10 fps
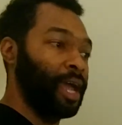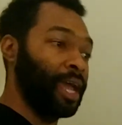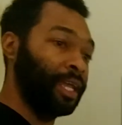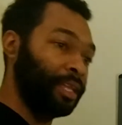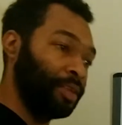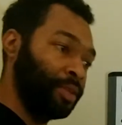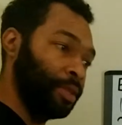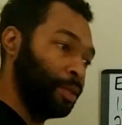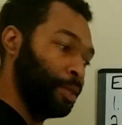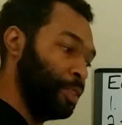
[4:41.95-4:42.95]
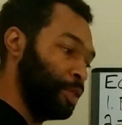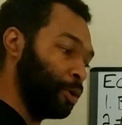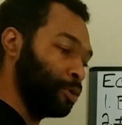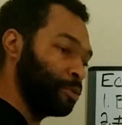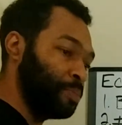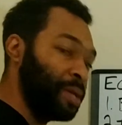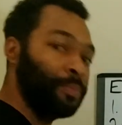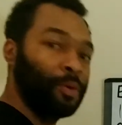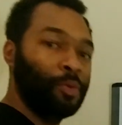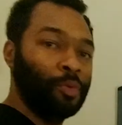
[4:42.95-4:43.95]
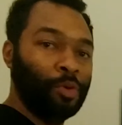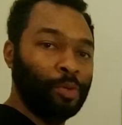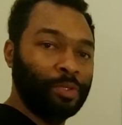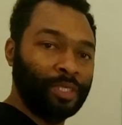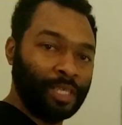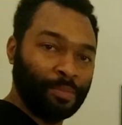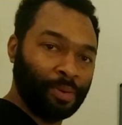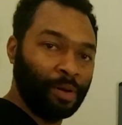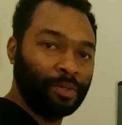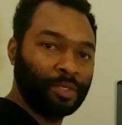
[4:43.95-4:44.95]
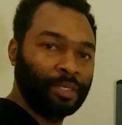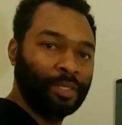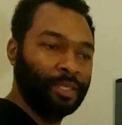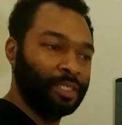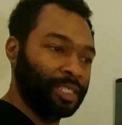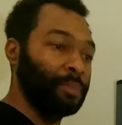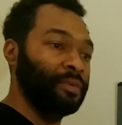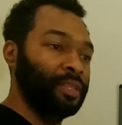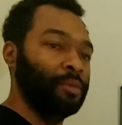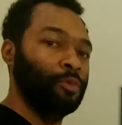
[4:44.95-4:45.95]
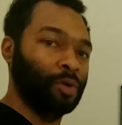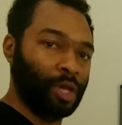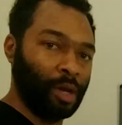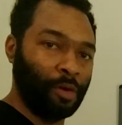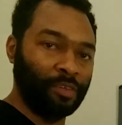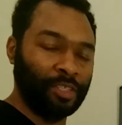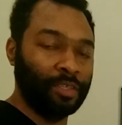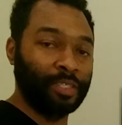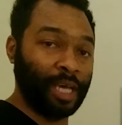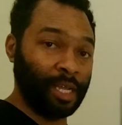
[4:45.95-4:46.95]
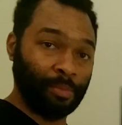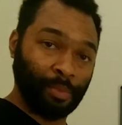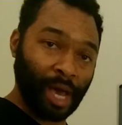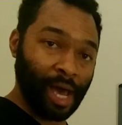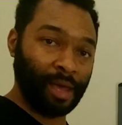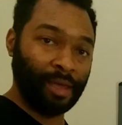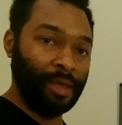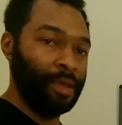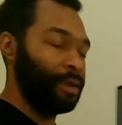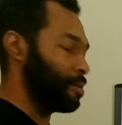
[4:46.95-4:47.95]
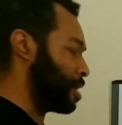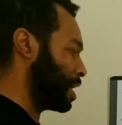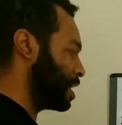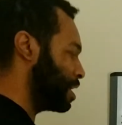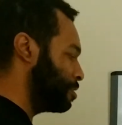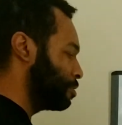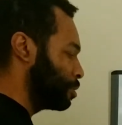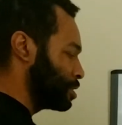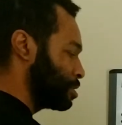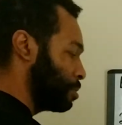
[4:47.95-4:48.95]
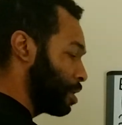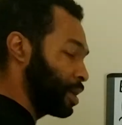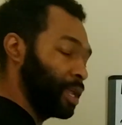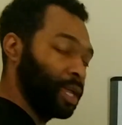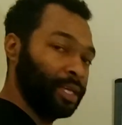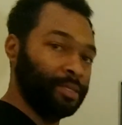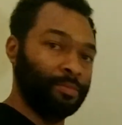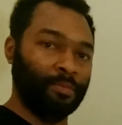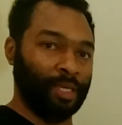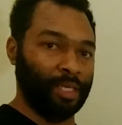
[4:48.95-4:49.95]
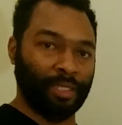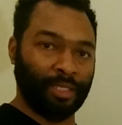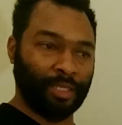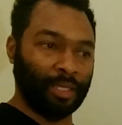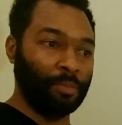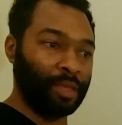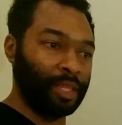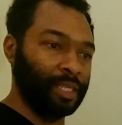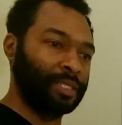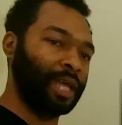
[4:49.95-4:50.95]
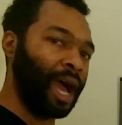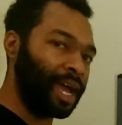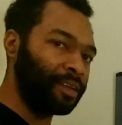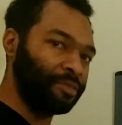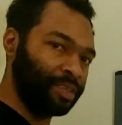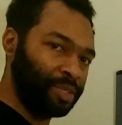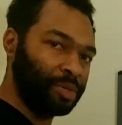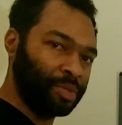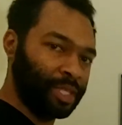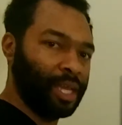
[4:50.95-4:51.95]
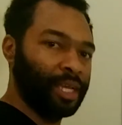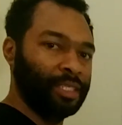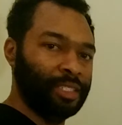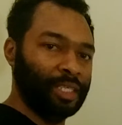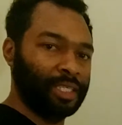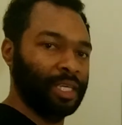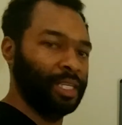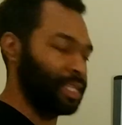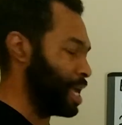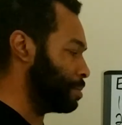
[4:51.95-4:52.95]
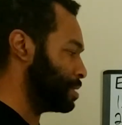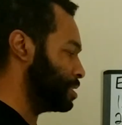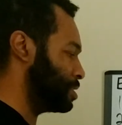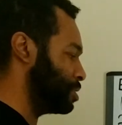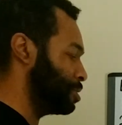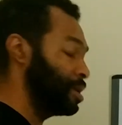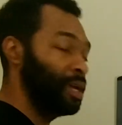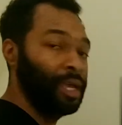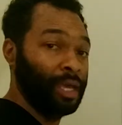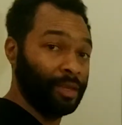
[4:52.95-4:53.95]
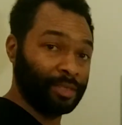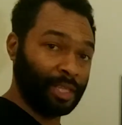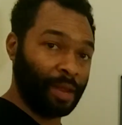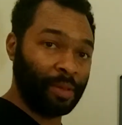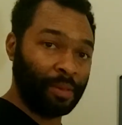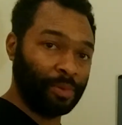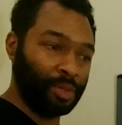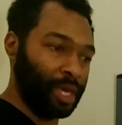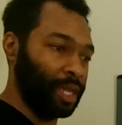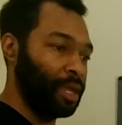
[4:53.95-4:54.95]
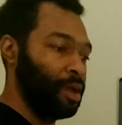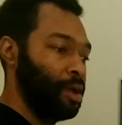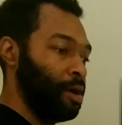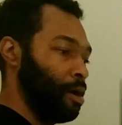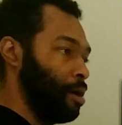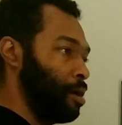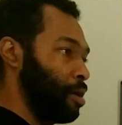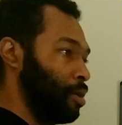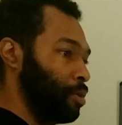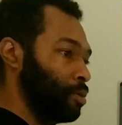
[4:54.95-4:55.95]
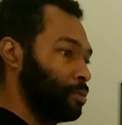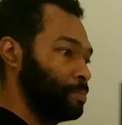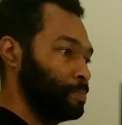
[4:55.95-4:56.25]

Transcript: and those people who see the post, some of them will come over to your site and buy, right? Influencer marketing is something that's kind of a new thing. It's just getting tapped into, and there's a lot of people that are